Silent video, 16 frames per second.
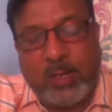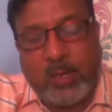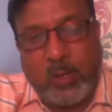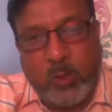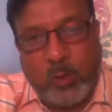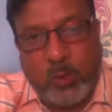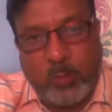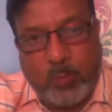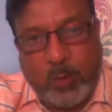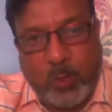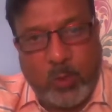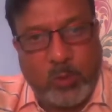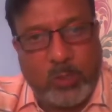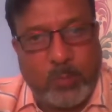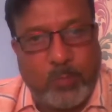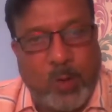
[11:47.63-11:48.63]
Then you don't
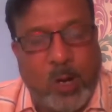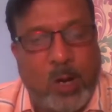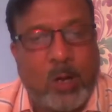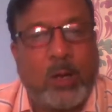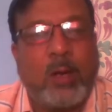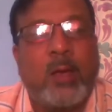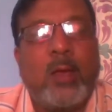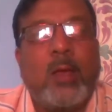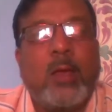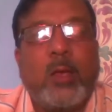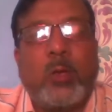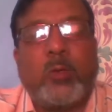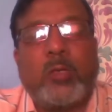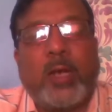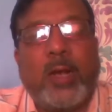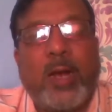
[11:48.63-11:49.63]
pollute the pond.
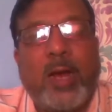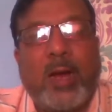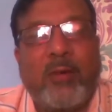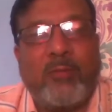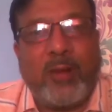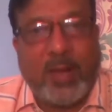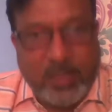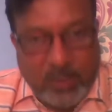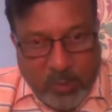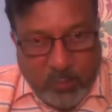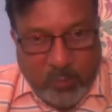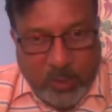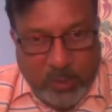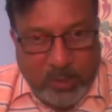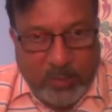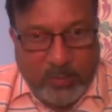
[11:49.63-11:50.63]
You take half glass of
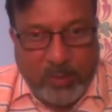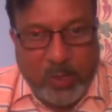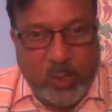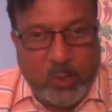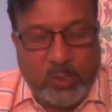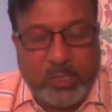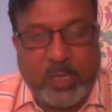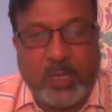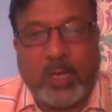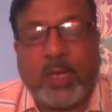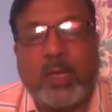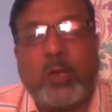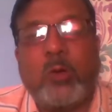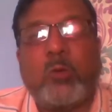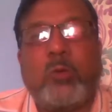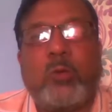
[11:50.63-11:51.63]
water when you're
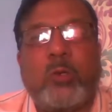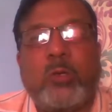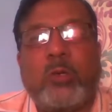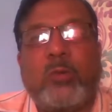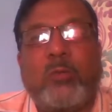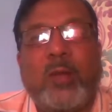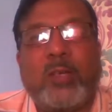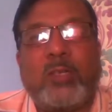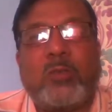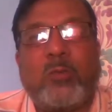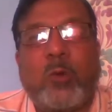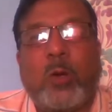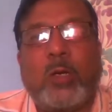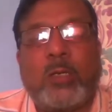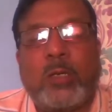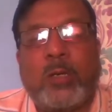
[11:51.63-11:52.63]
drinking. You don't waste
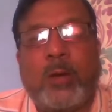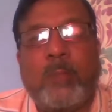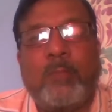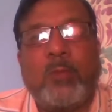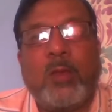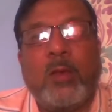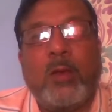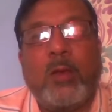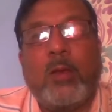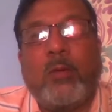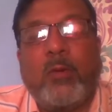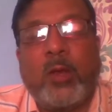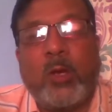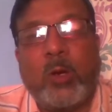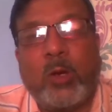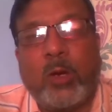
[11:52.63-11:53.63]
water.
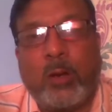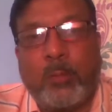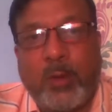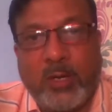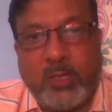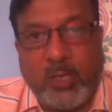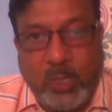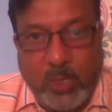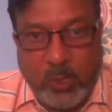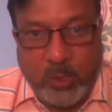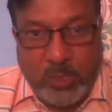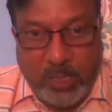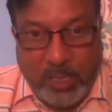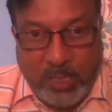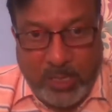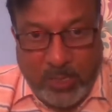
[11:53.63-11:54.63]
When you are brushing your
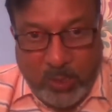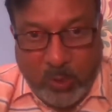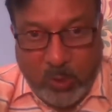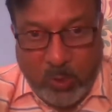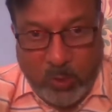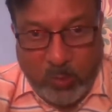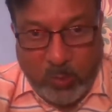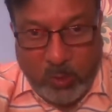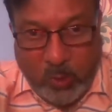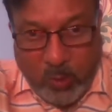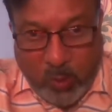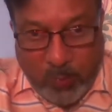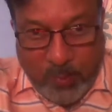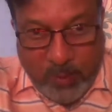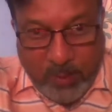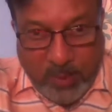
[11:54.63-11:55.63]
teeth, you
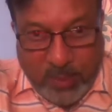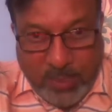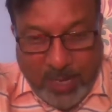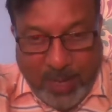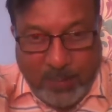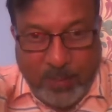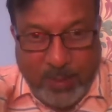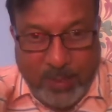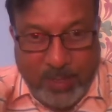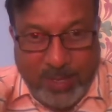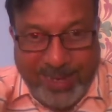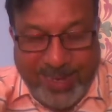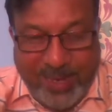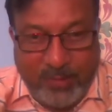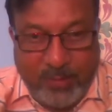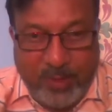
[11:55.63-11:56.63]
open the tap and
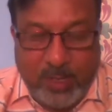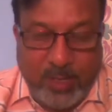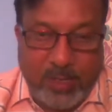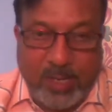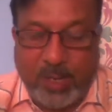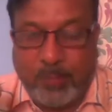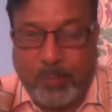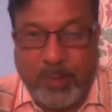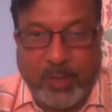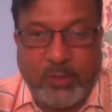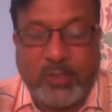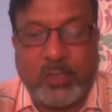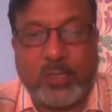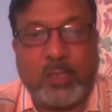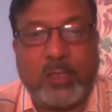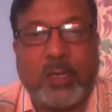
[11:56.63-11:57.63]
then leave it and keep
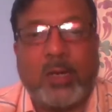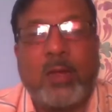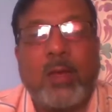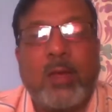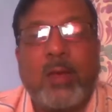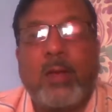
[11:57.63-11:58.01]
brushing the teeth.